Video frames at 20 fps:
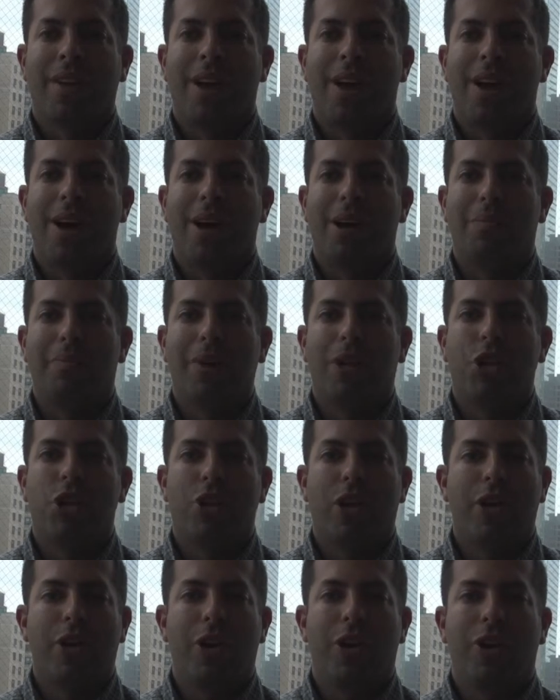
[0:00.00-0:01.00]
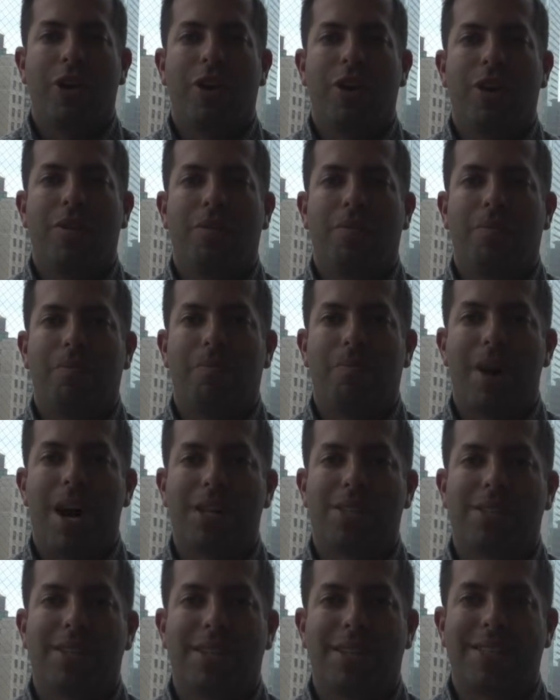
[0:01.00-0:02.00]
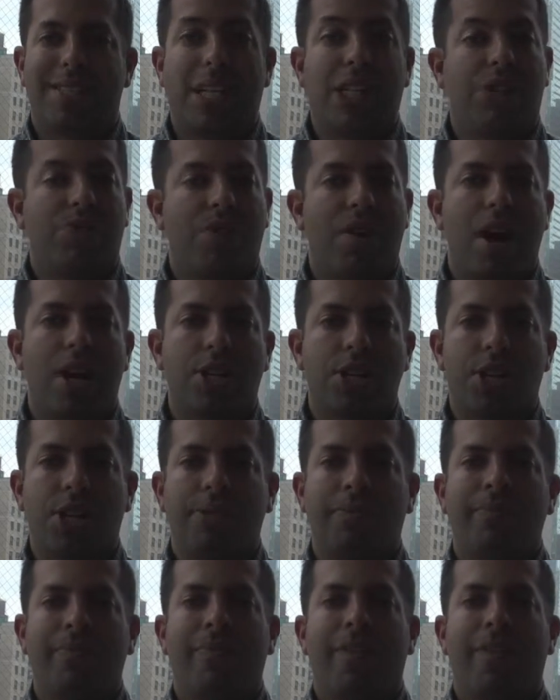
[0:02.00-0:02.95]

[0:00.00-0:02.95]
uh, make sure that your matzah stays fresh.